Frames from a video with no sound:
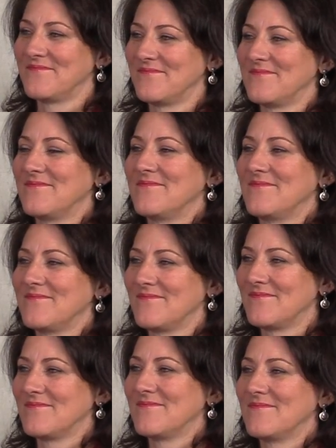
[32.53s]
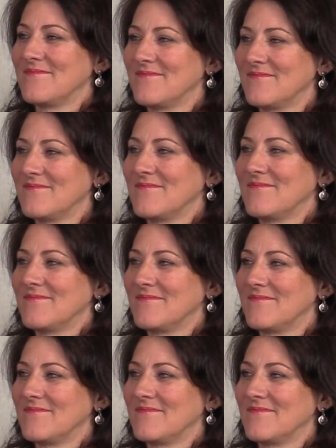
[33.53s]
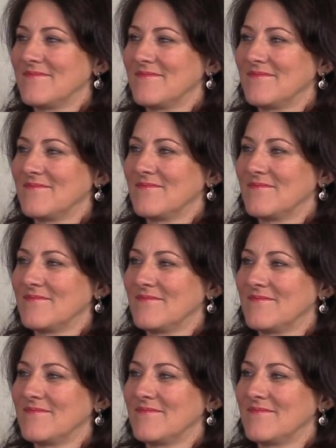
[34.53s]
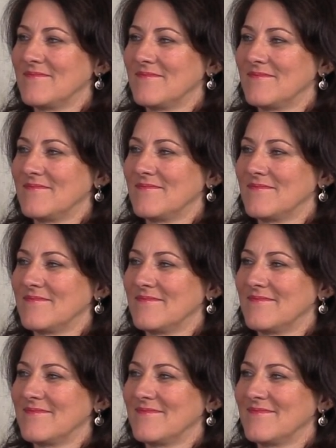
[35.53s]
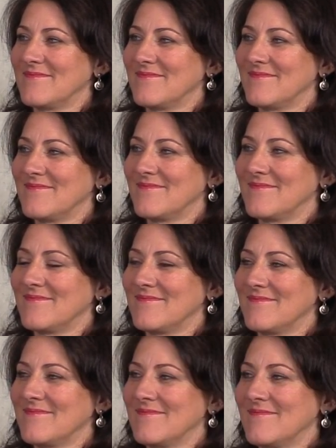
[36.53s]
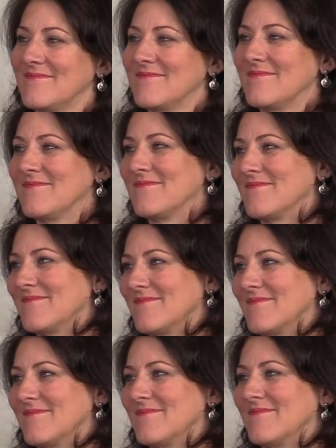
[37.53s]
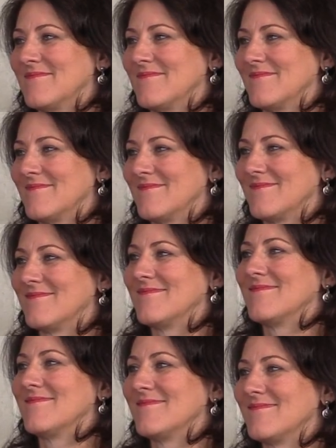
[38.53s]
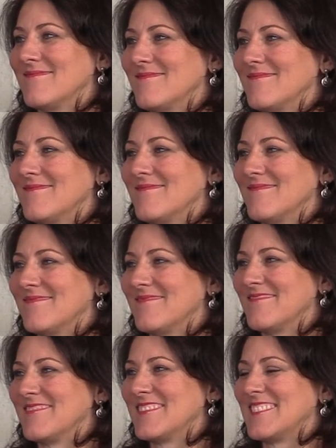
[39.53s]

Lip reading: This person isn't speaking.